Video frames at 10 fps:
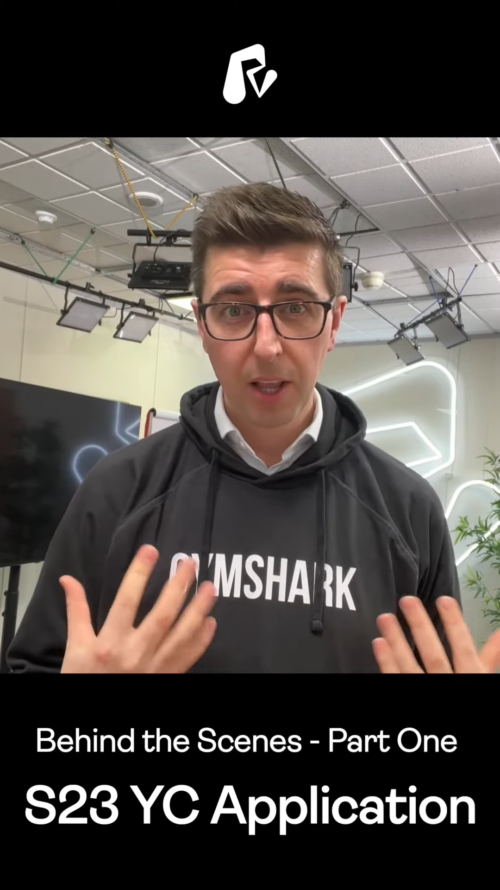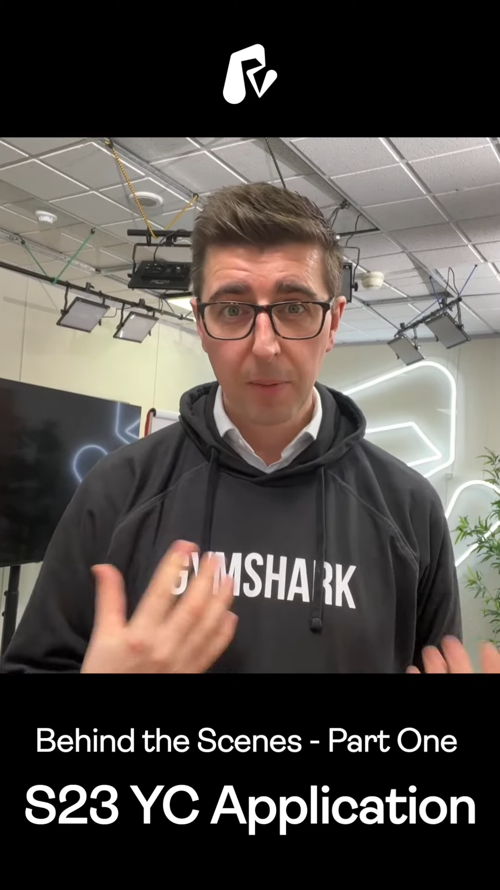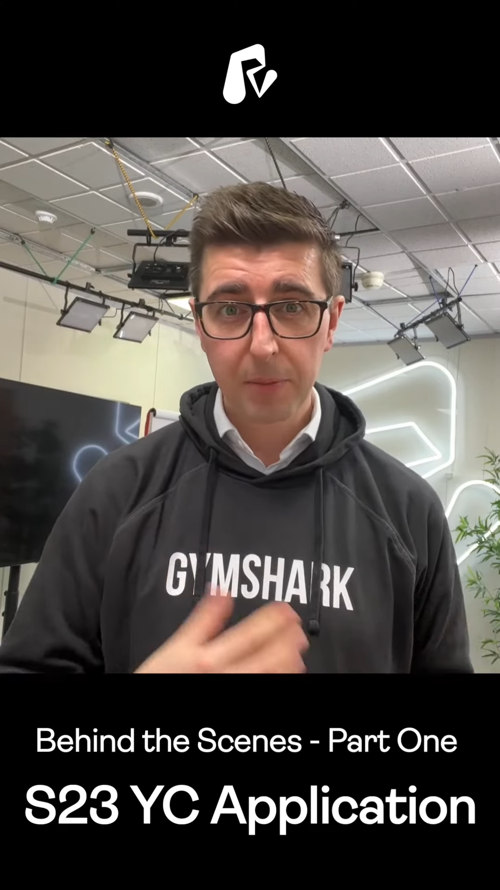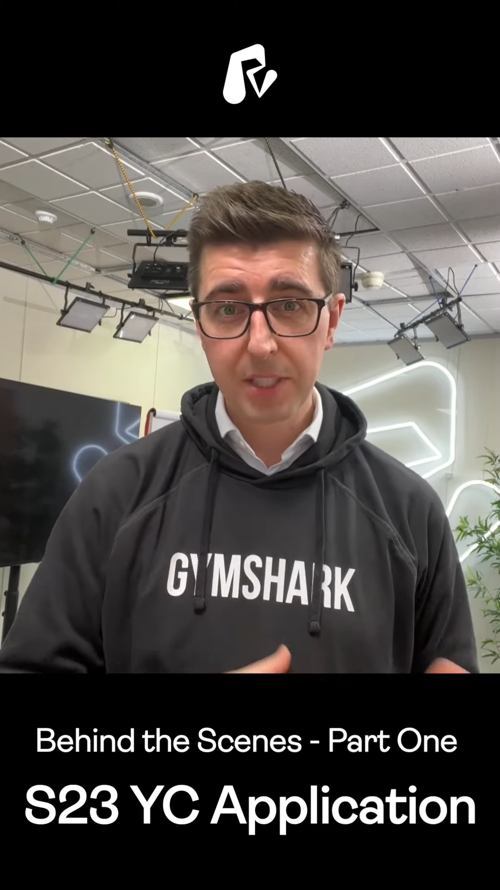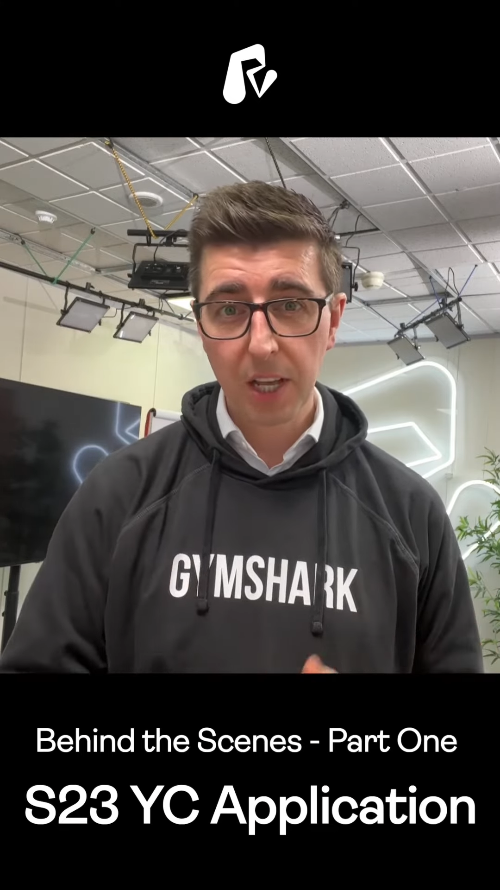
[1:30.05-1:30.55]

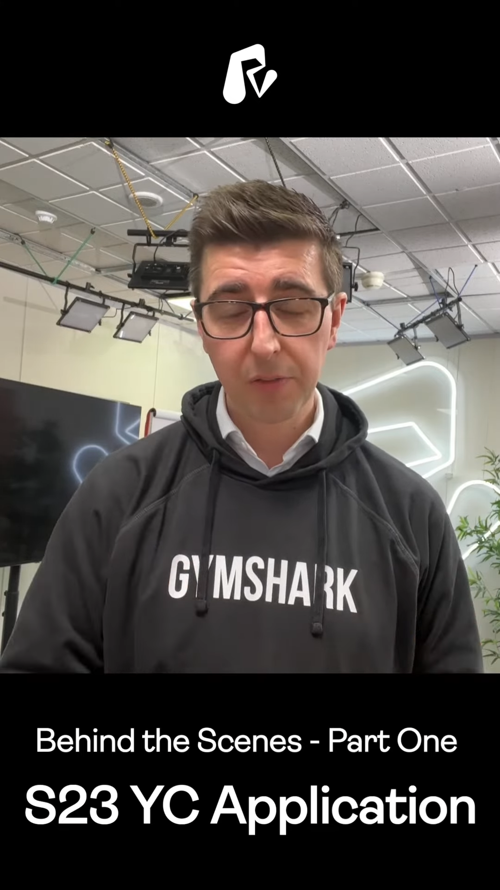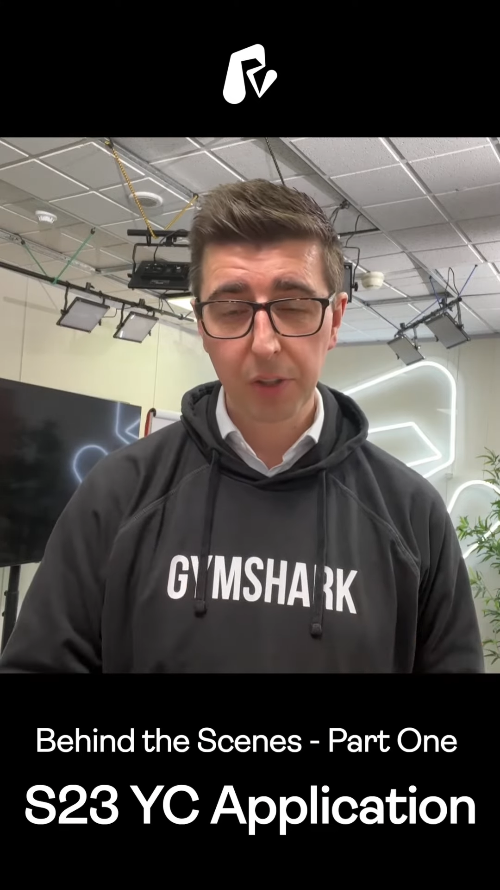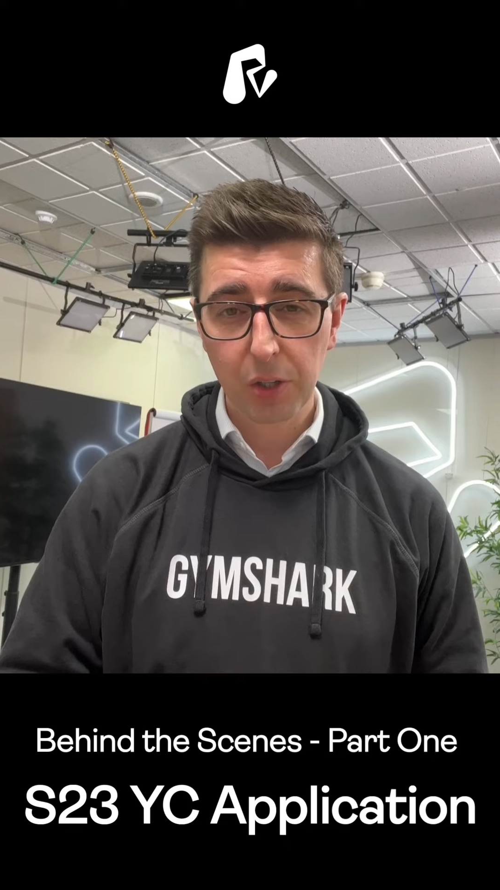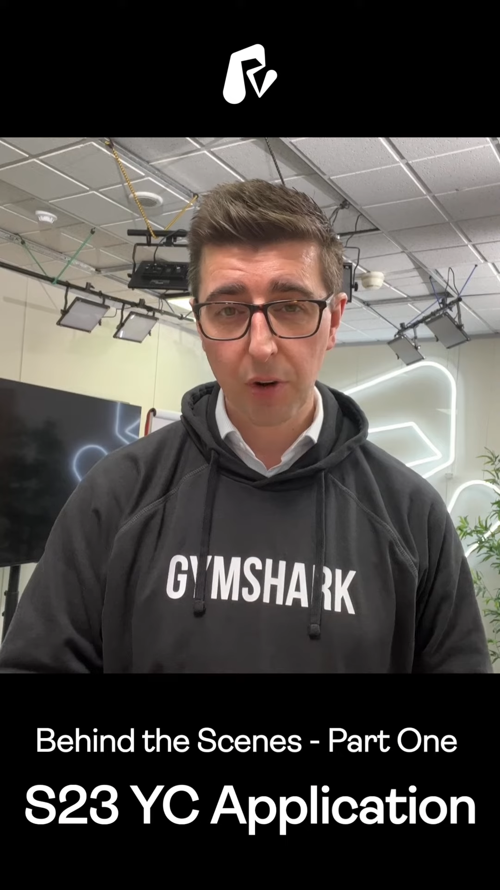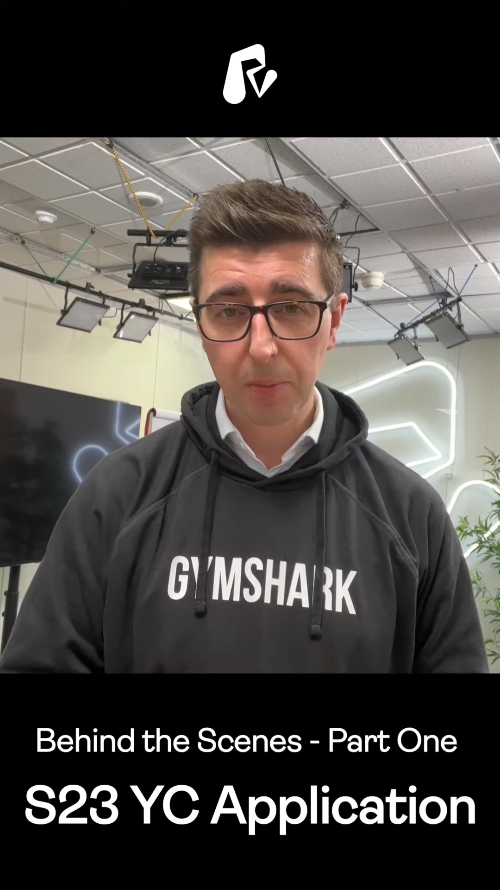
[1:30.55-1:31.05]
myself or
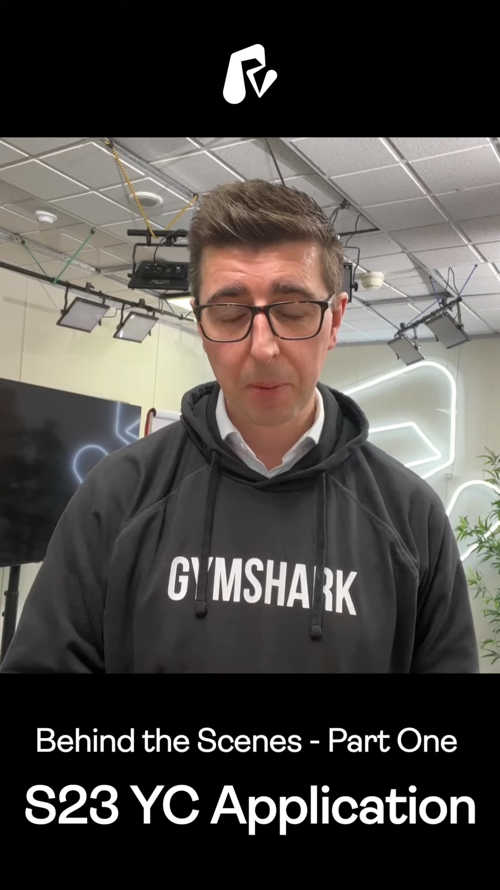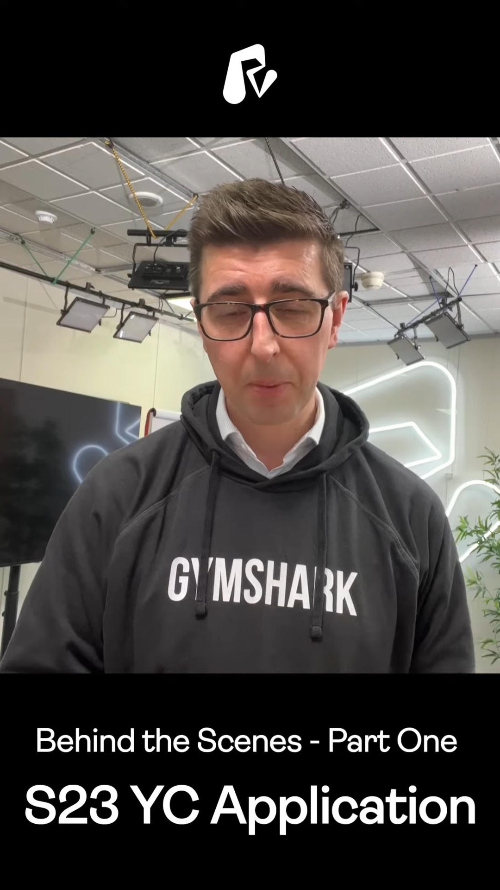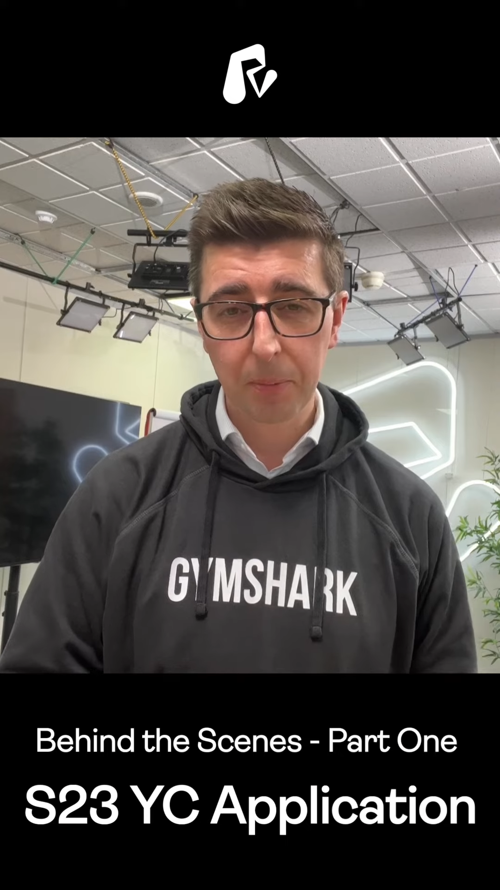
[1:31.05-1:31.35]
the Roadmap M